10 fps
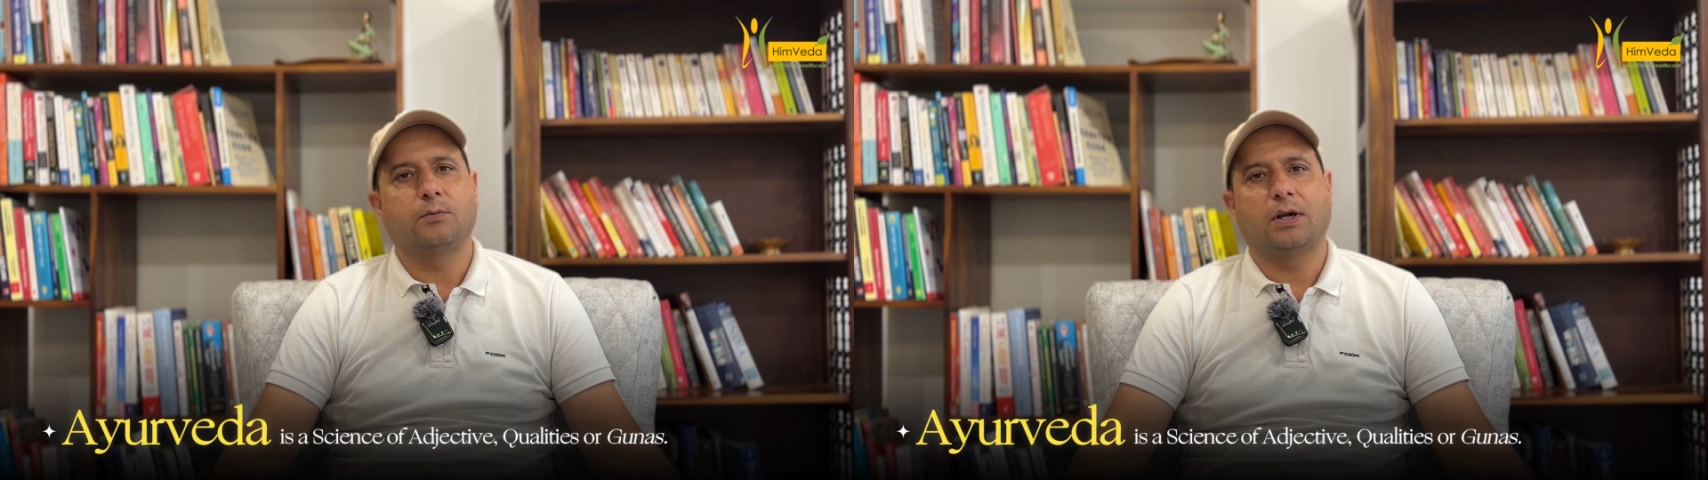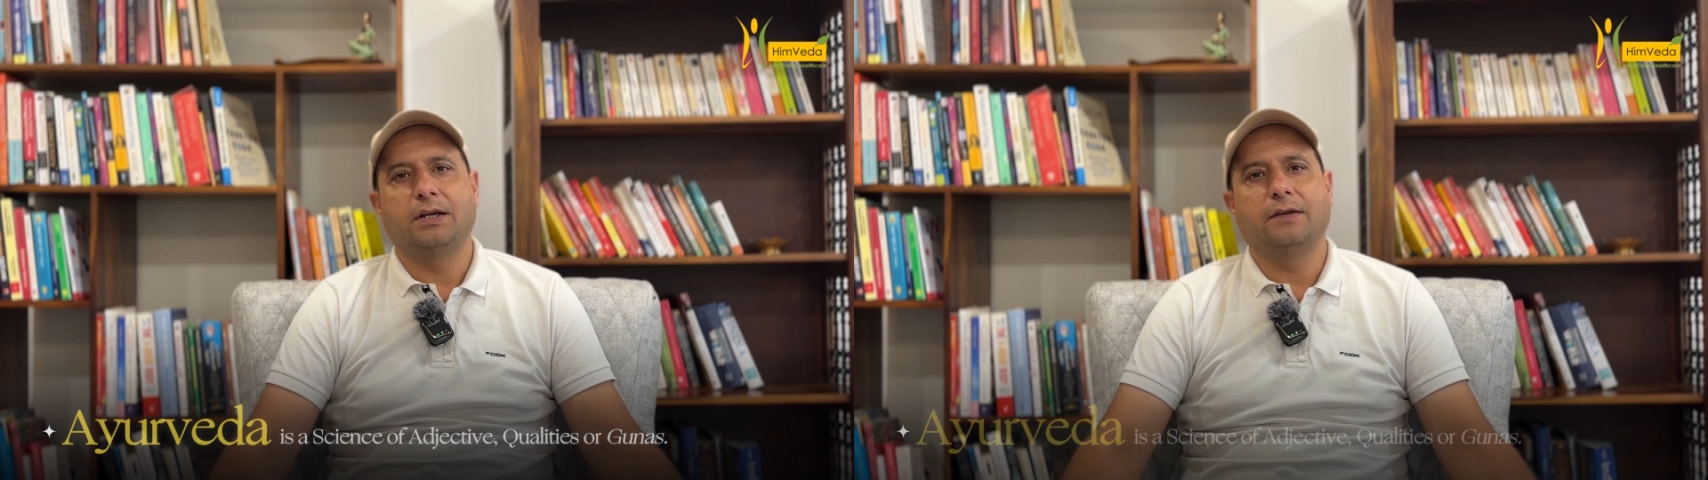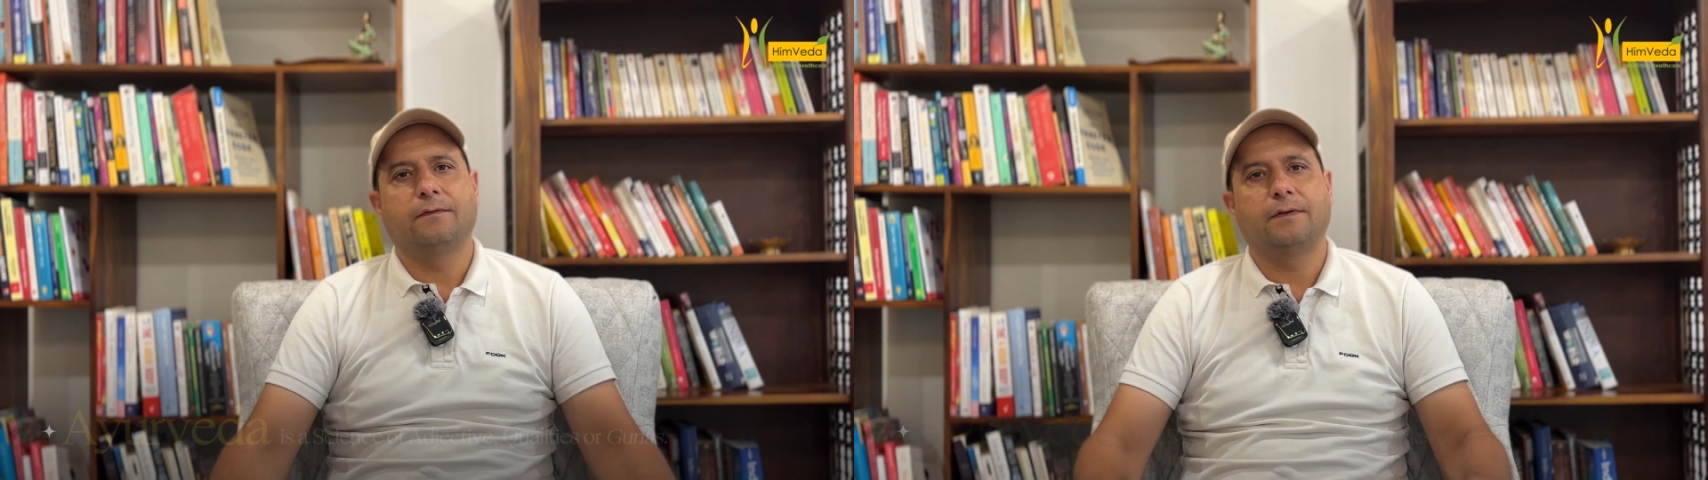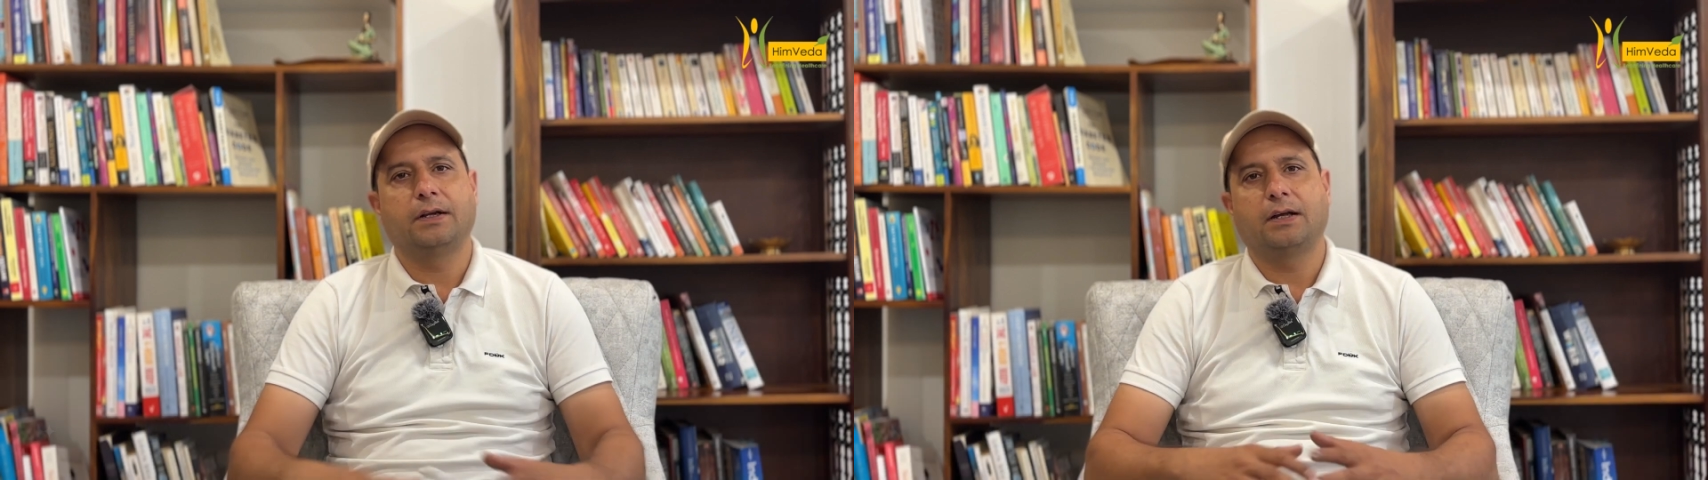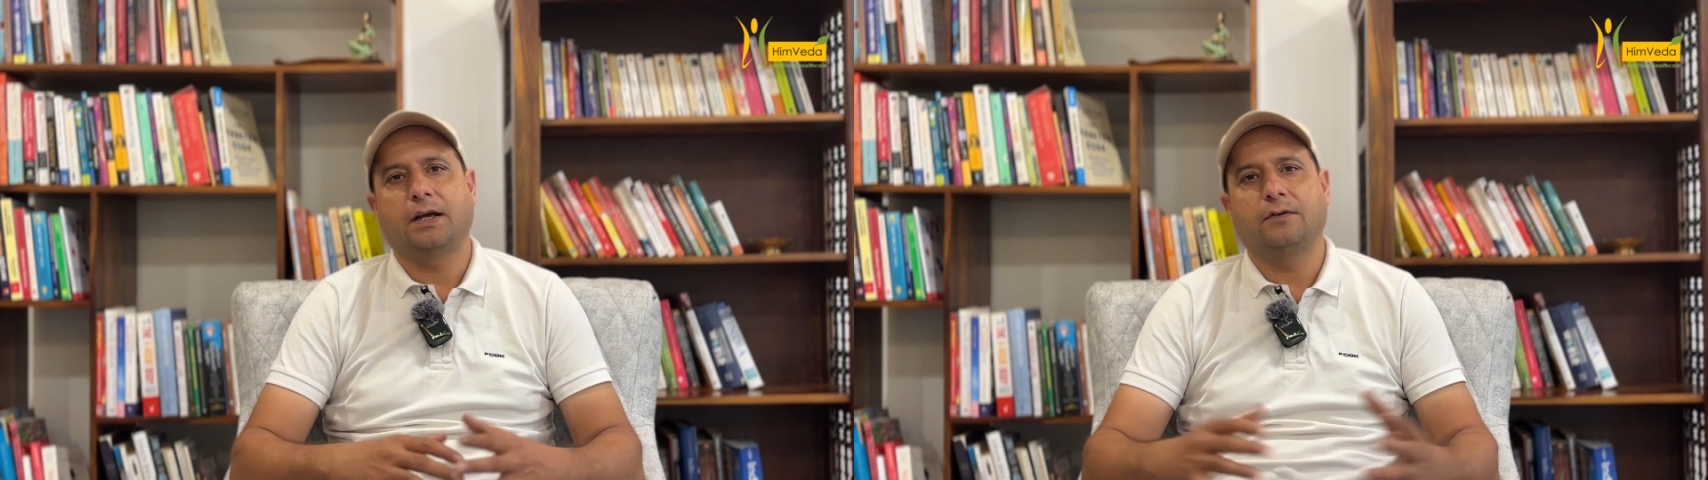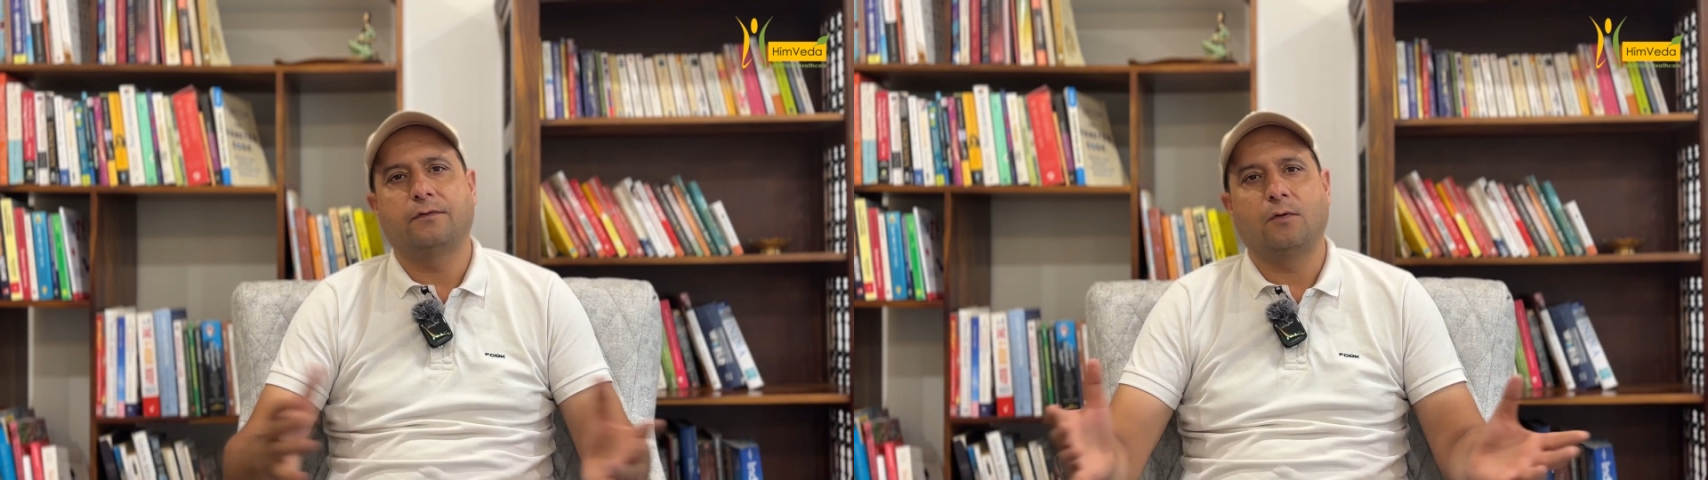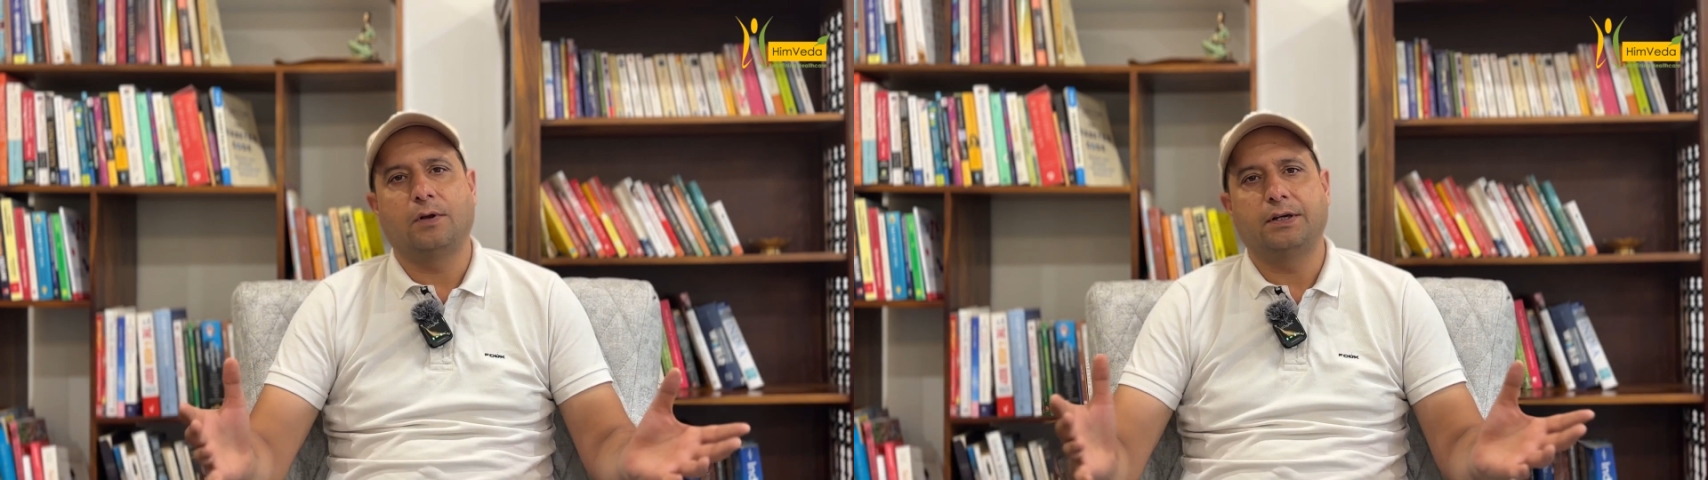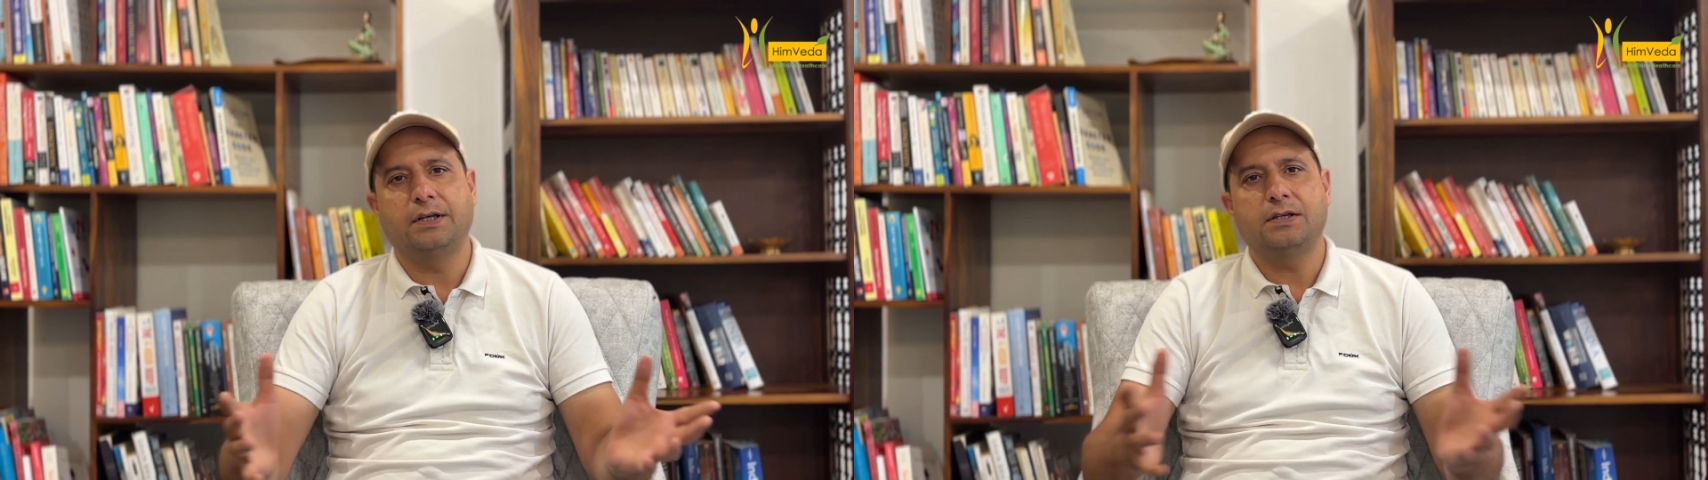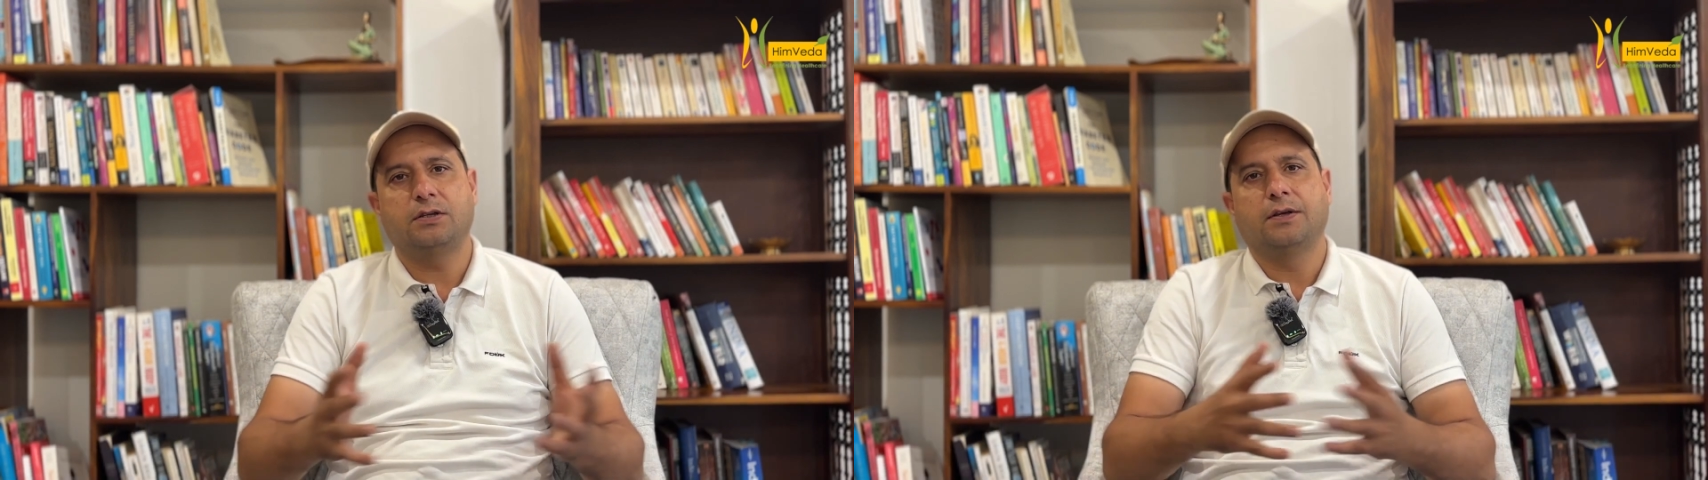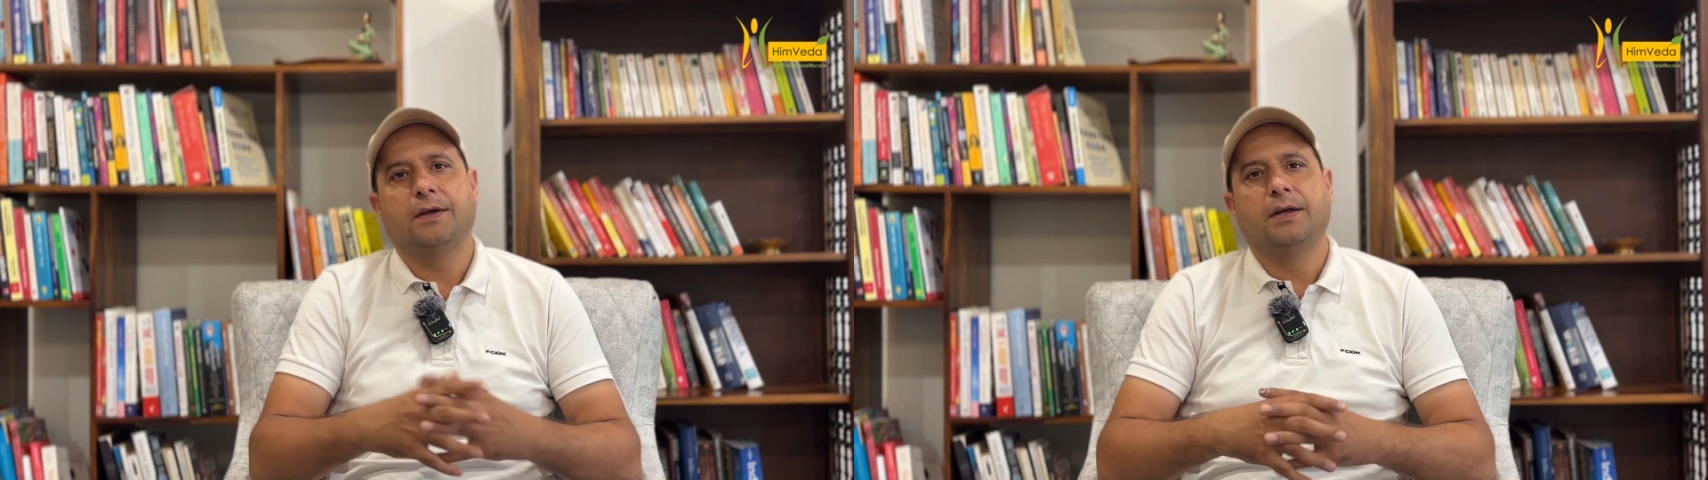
but different kind of qualities